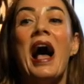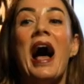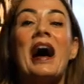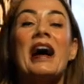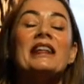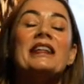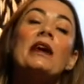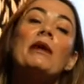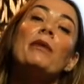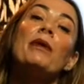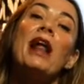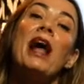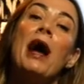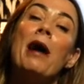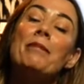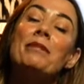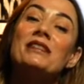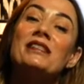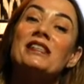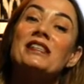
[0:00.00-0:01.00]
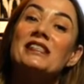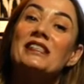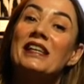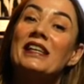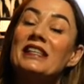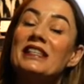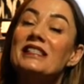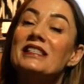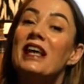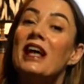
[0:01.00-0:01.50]
And then what happens, a
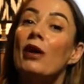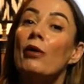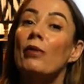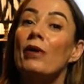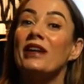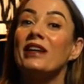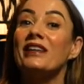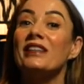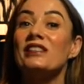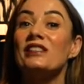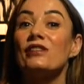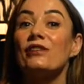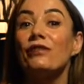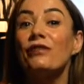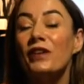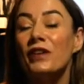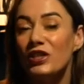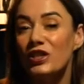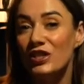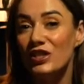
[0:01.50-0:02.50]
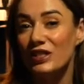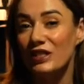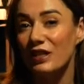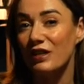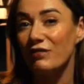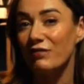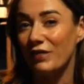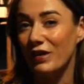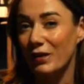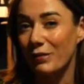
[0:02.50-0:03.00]
skin cell, when it is deficient
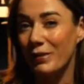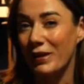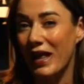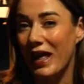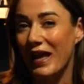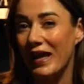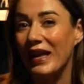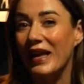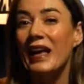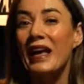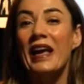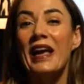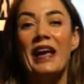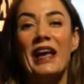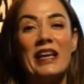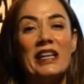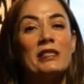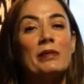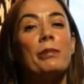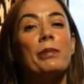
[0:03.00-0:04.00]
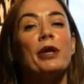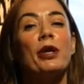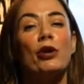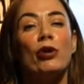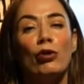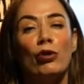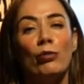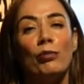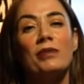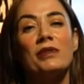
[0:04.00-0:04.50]
in vitamin A, it
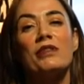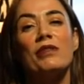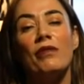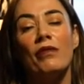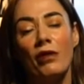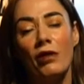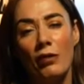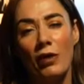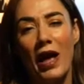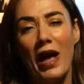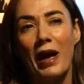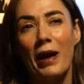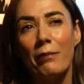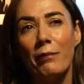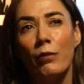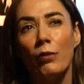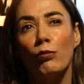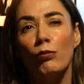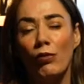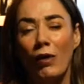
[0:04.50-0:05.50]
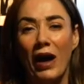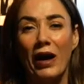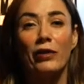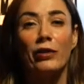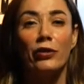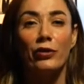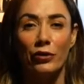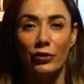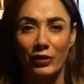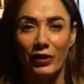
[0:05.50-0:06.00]
becomes
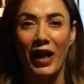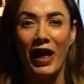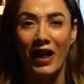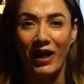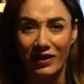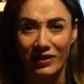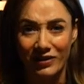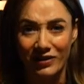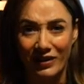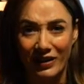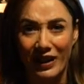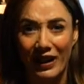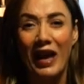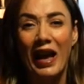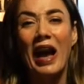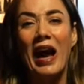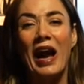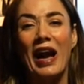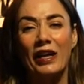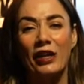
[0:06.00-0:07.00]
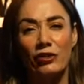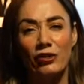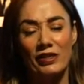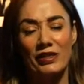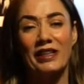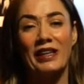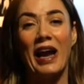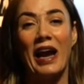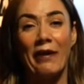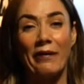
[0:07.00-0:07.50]
rather unhealthy, and it
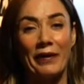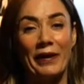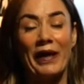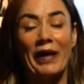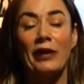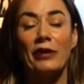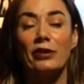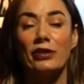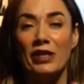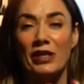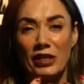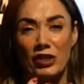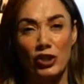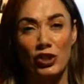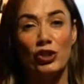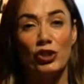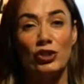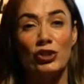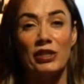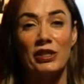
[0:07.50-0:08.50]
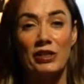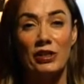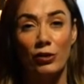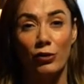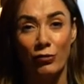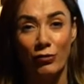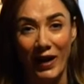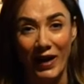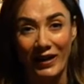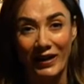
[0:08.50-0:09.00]
doesn't carry out its duties
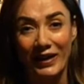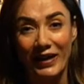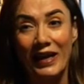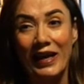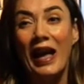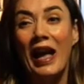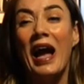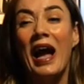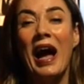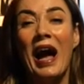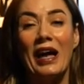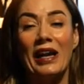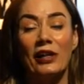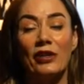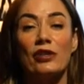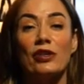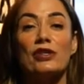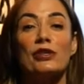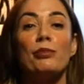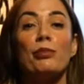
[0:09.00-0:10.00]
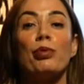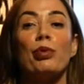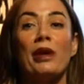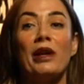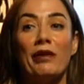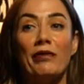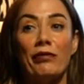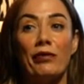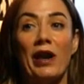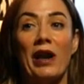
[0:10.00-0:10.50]
correctly, and it doesn't
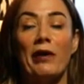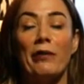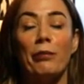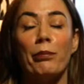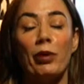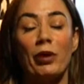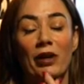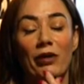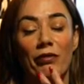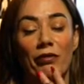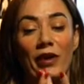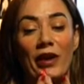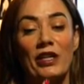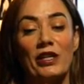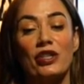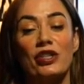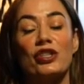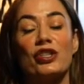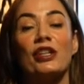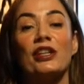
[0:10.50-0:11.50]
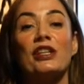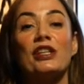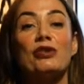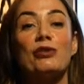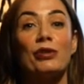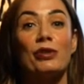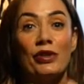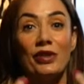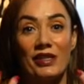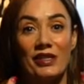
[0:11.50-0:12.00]
proliferate or turn into
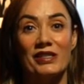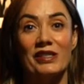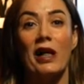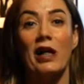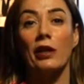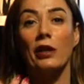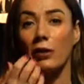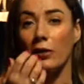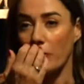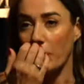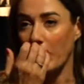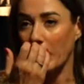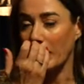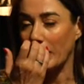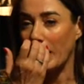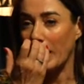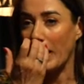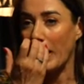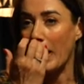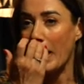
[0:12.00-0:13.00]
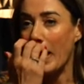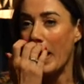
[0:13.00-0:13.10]
another cell correctly.